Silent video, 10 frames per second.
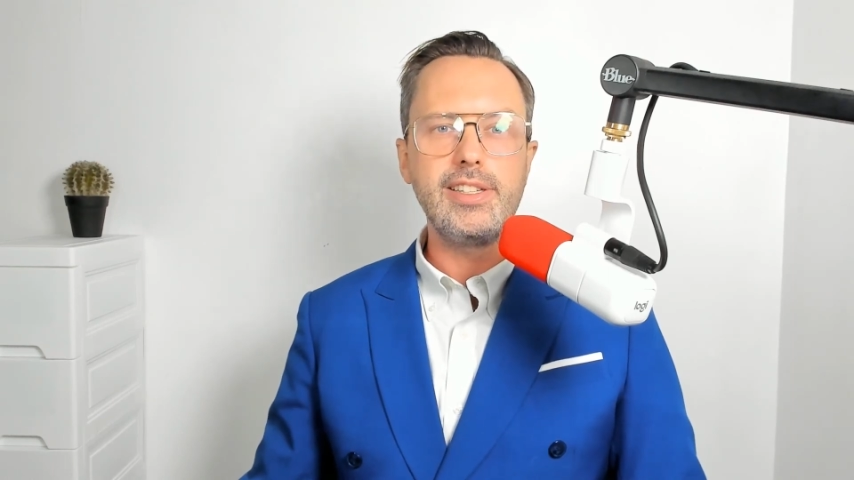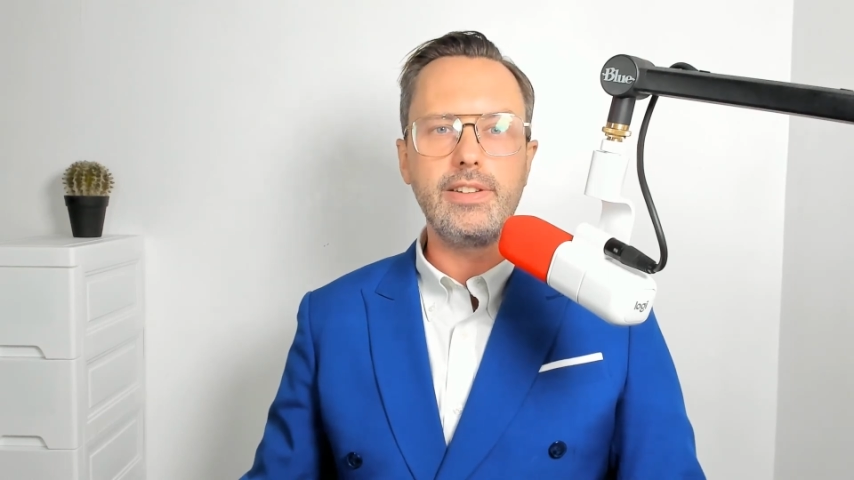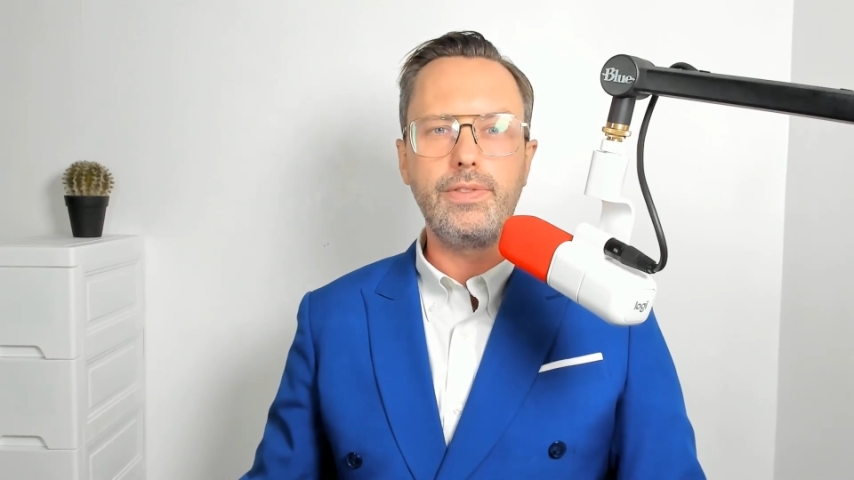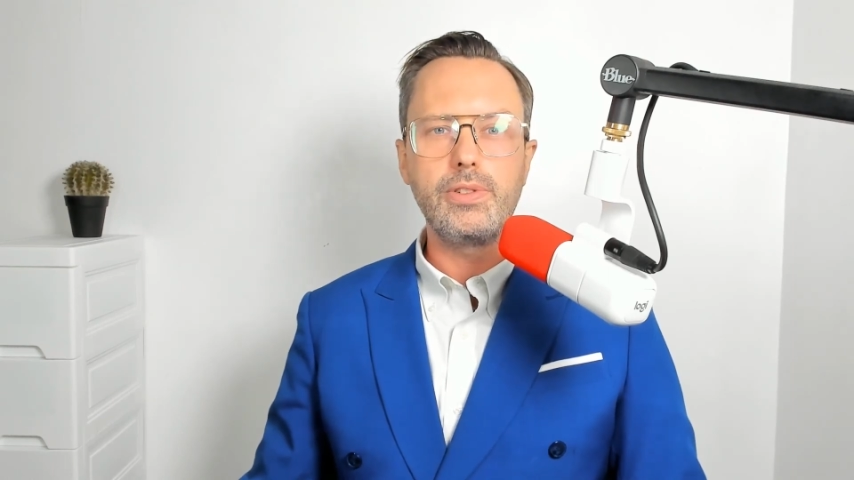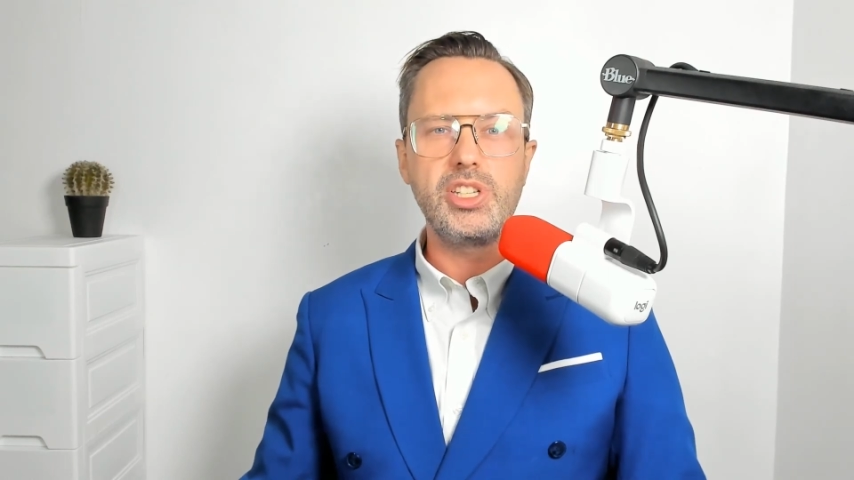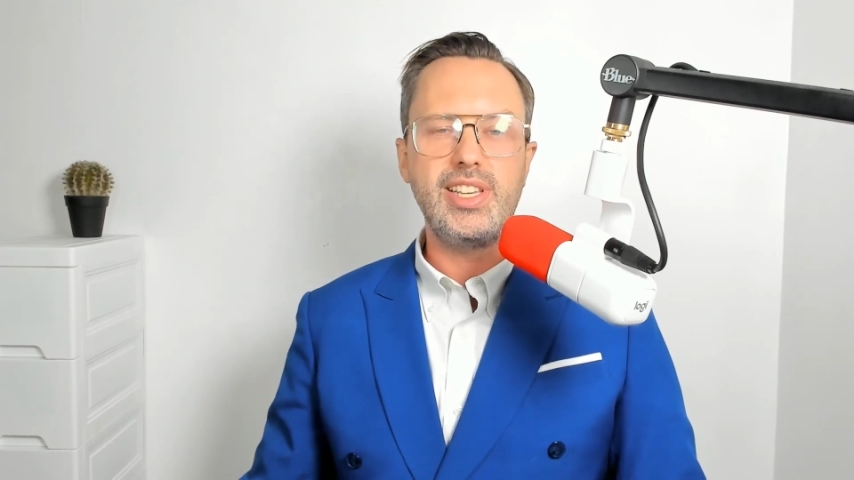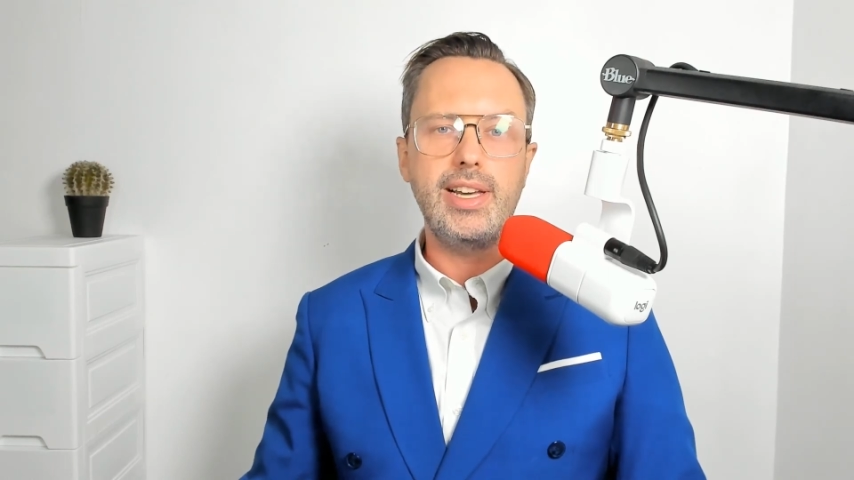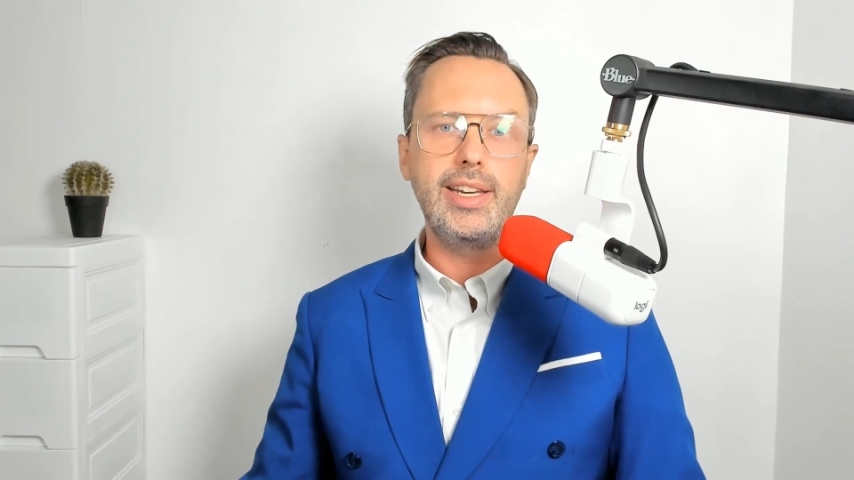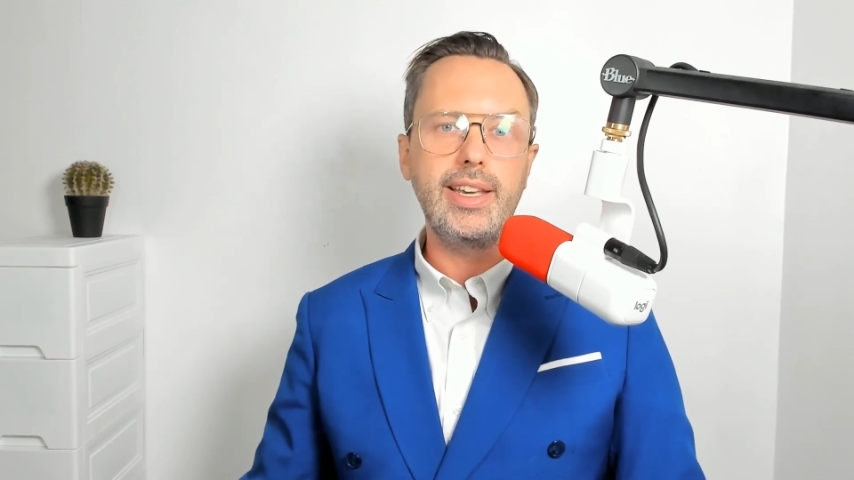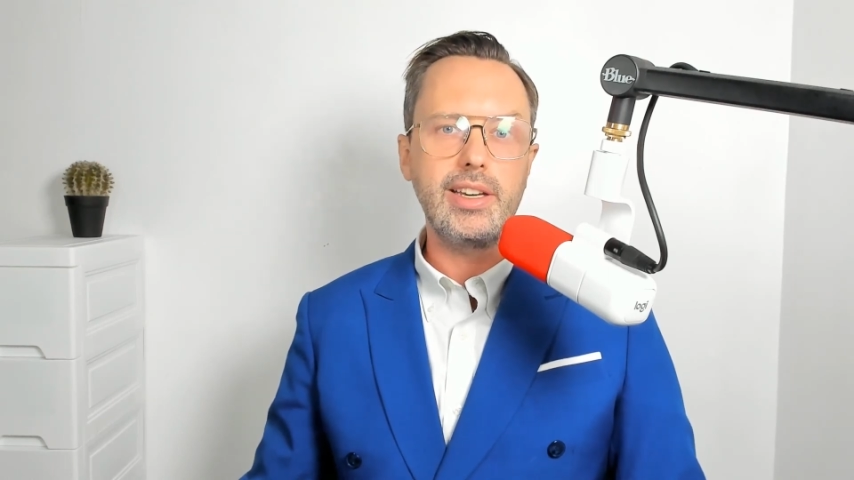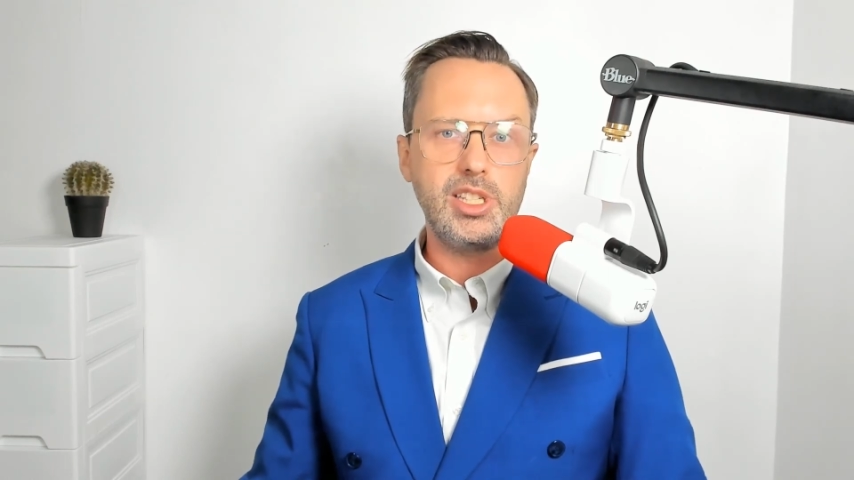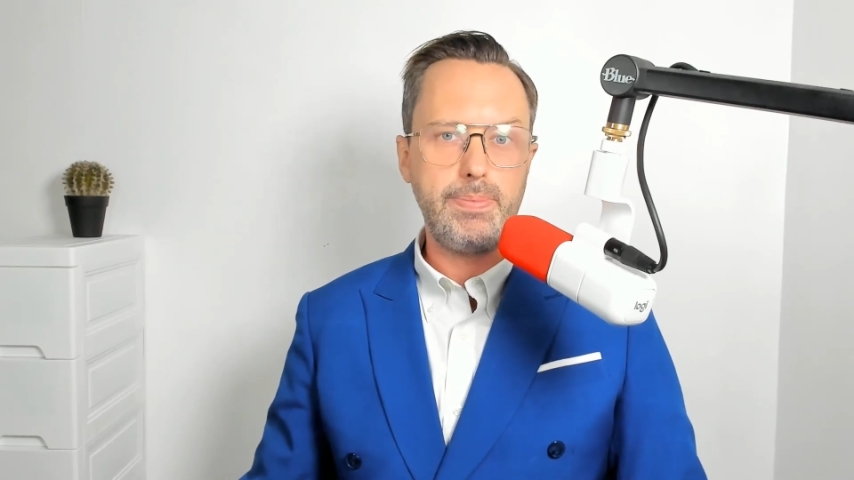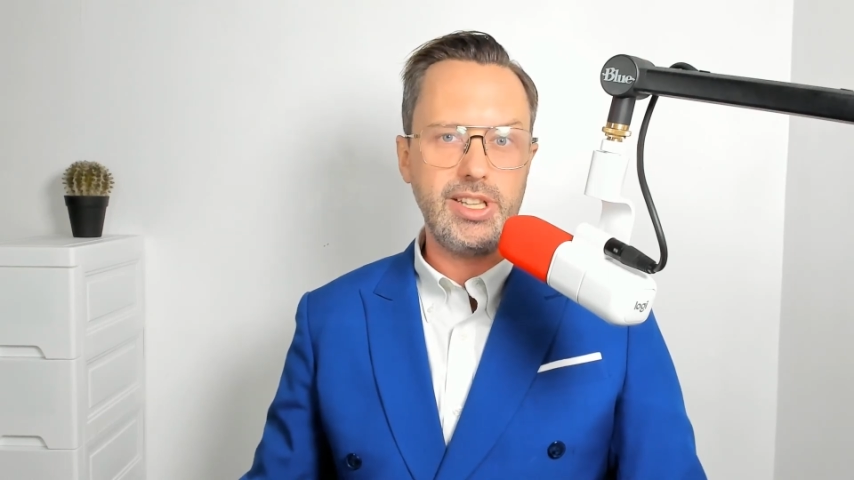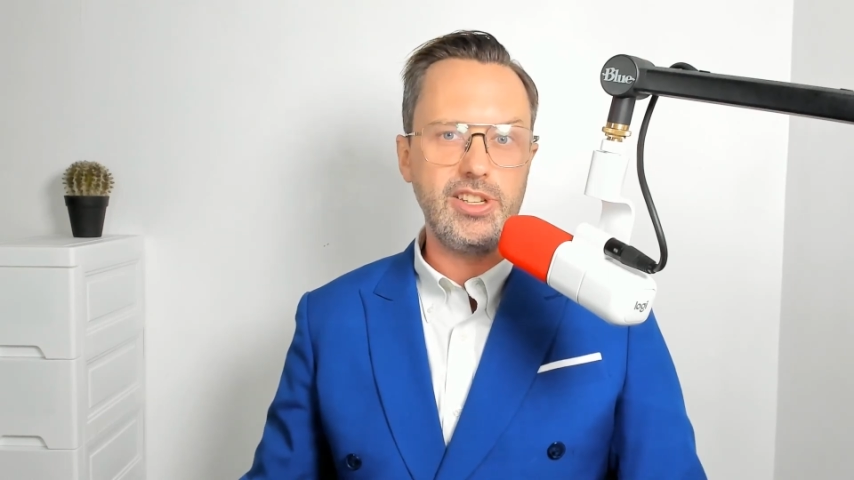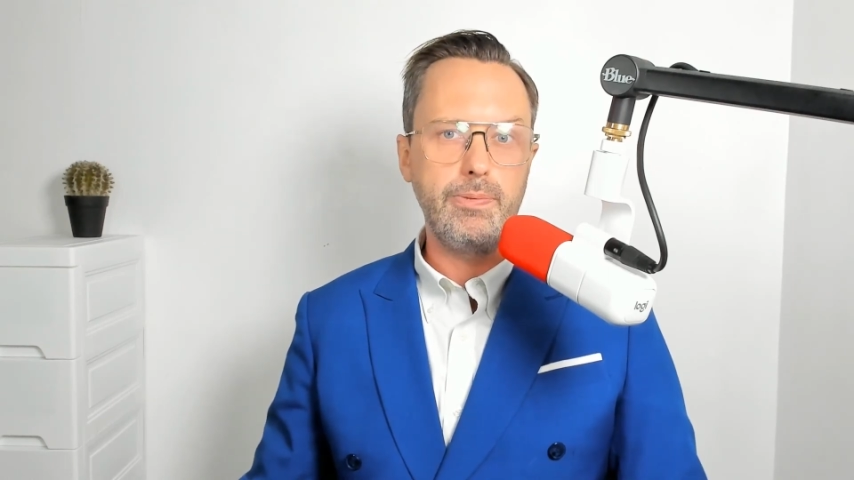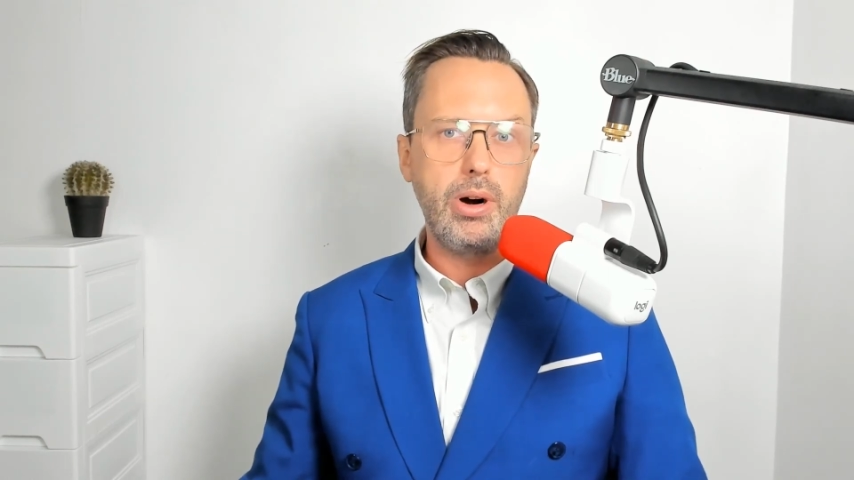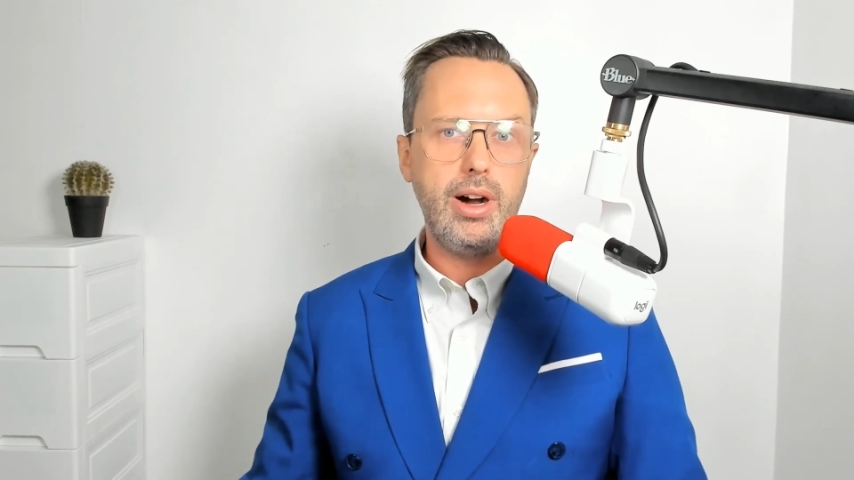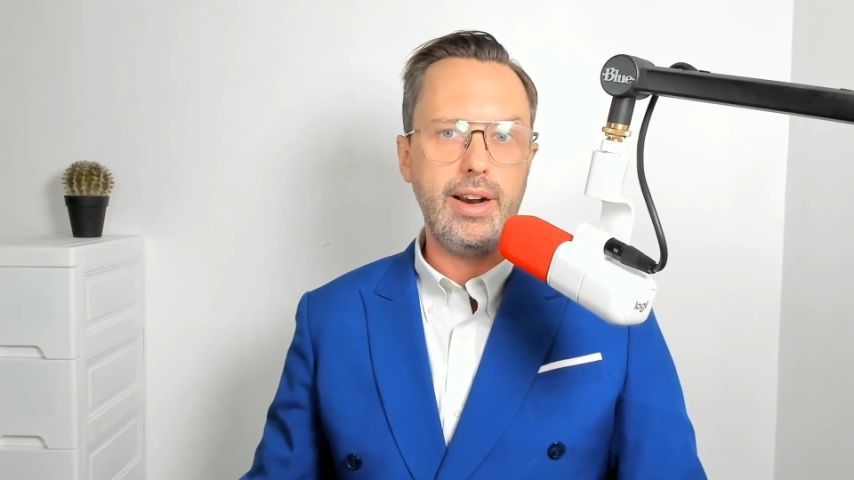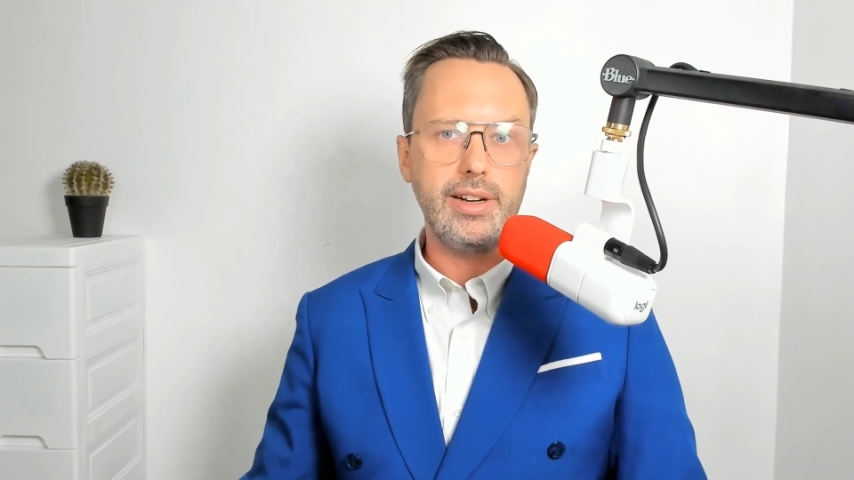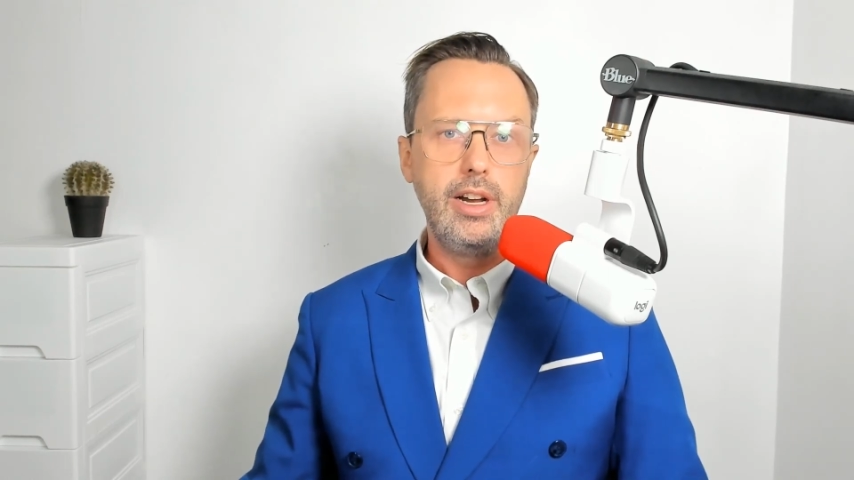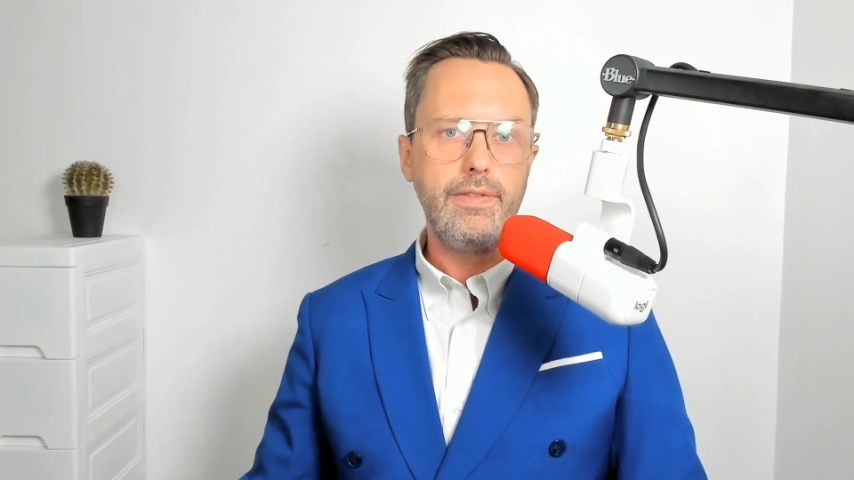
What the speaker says: and for selling expensive products.